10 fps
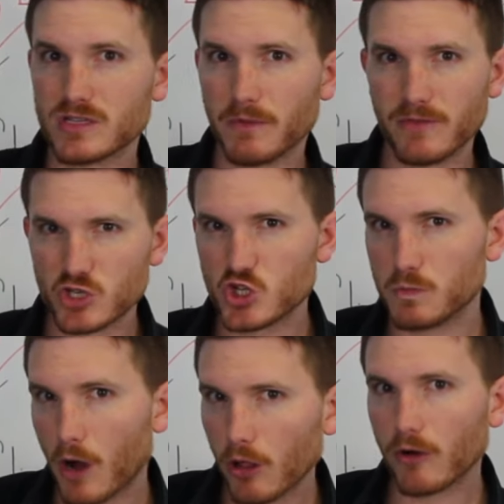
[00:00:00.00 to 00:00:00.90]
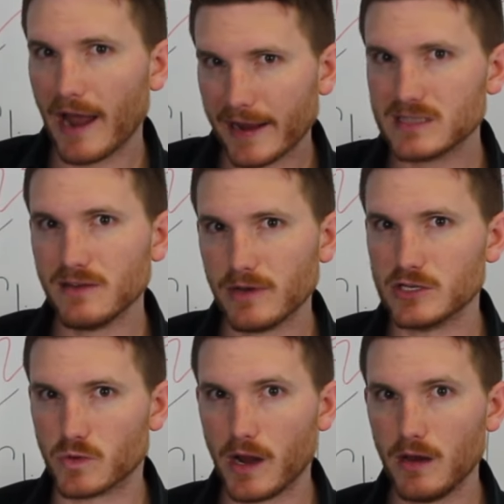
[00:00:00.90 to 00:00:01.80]
some of the smaller
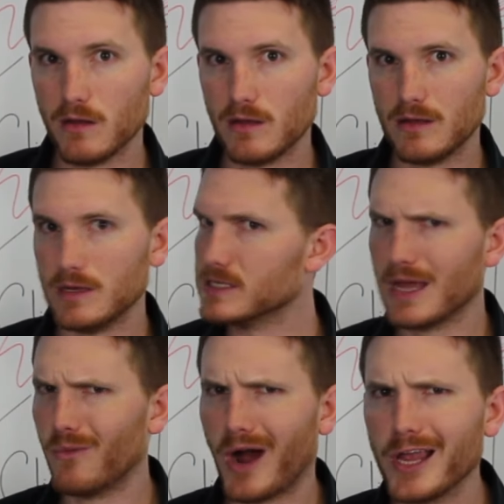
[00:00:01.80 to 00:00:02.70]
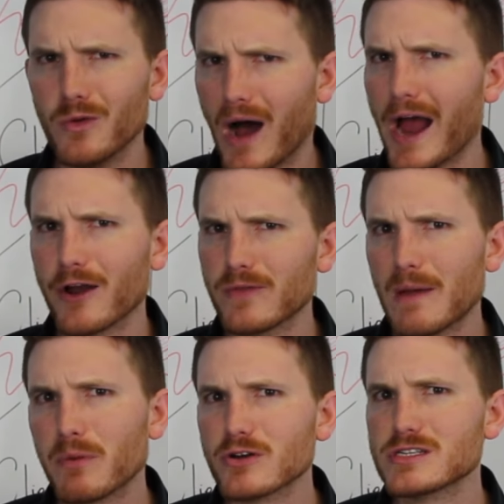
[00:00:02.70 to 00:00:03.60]
activities, right? Isn't that why you hired
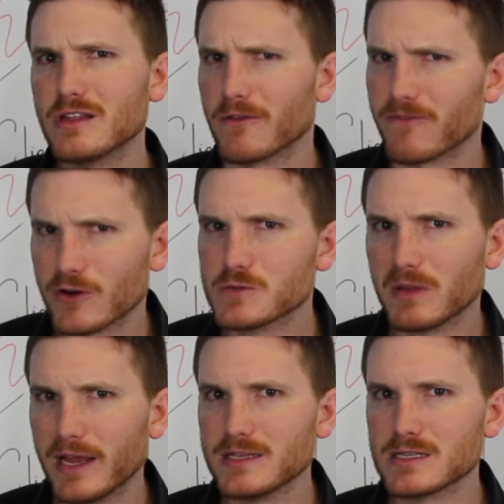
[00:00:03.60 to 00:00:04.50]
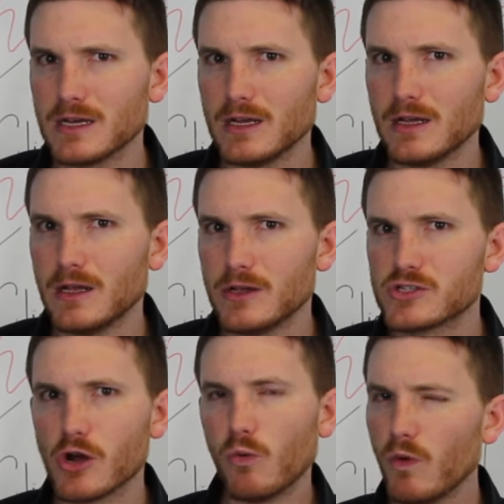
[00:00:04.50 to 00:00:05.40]
that person in the first place?
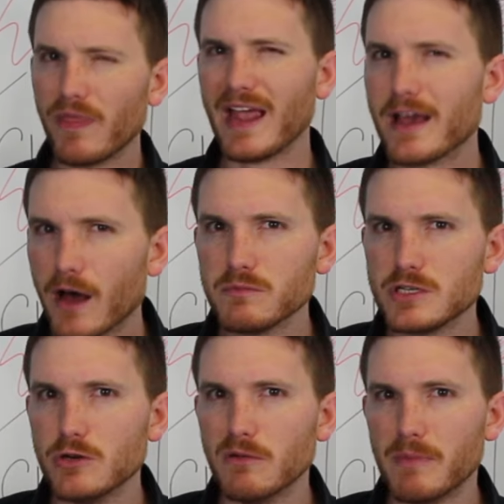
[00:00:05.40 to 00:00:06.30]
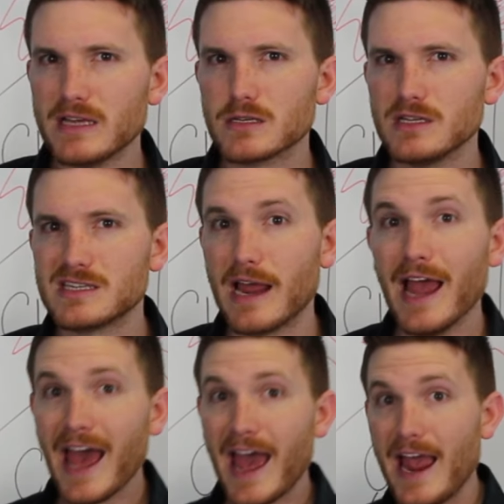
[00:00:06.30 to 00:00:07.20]
So when they come to you and basically say,
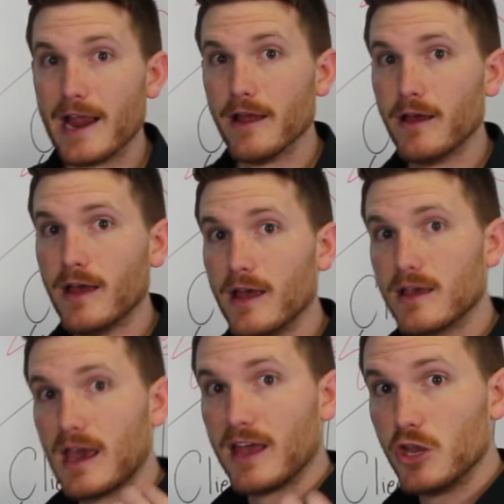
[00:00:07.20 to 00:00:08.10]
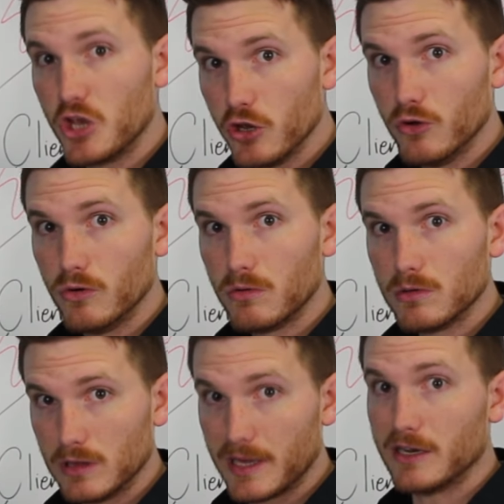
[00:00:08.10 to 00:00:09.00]
hey, can you,
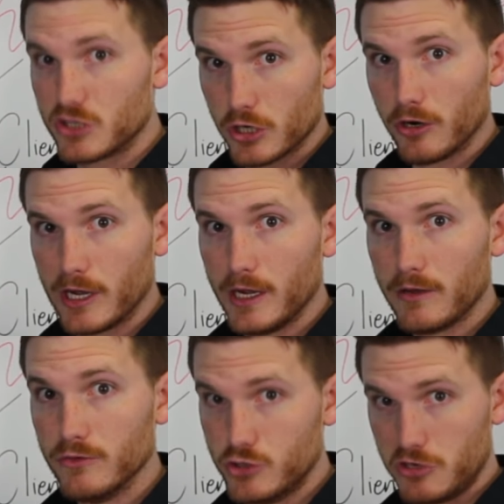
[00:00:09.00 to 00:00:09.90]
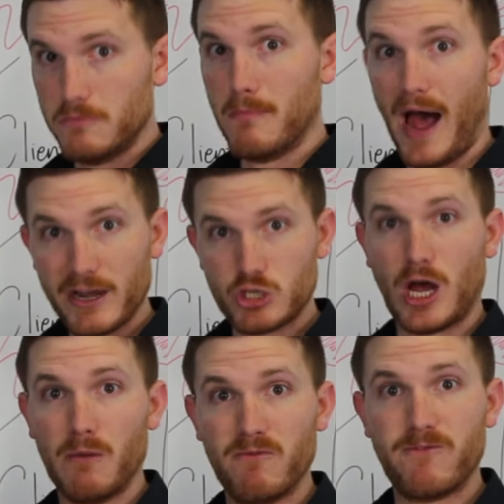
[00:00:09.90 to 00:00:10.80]
lead attorney, do my
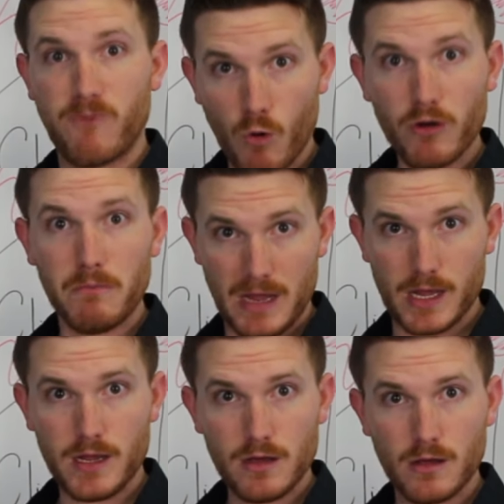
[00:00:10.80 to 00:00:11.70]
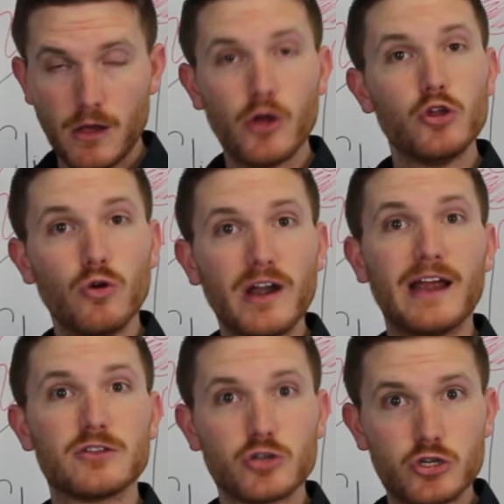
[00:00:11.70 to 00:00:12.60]
job for me? Your
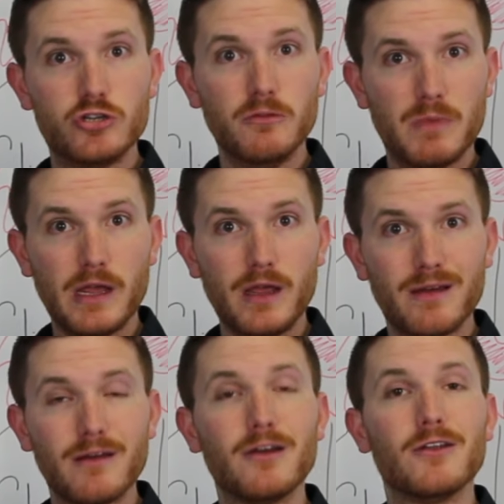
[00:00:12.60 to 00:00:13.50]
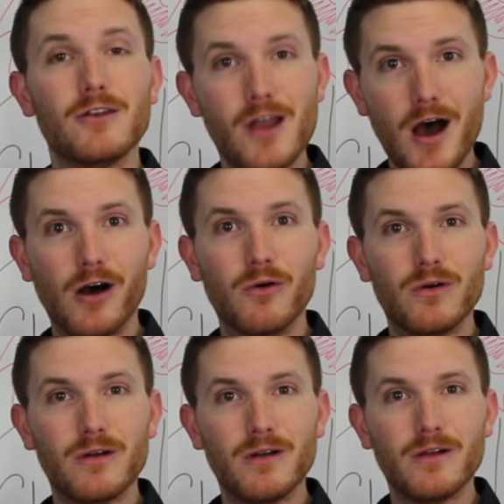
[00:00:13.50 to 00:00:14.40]
answer should be no.
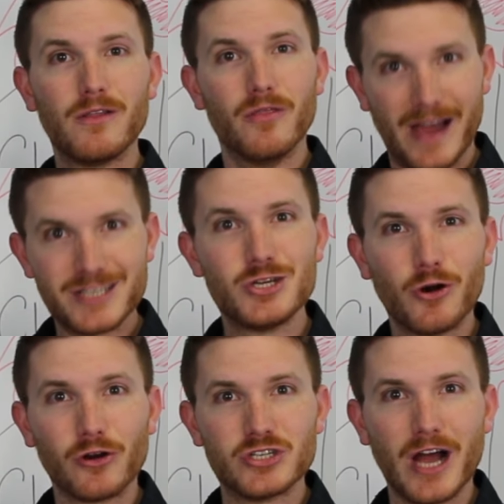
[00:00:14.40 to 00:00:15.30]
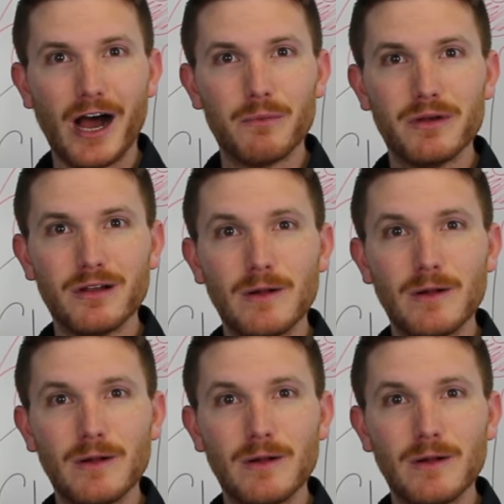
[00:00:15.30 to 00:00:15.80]
That's your job.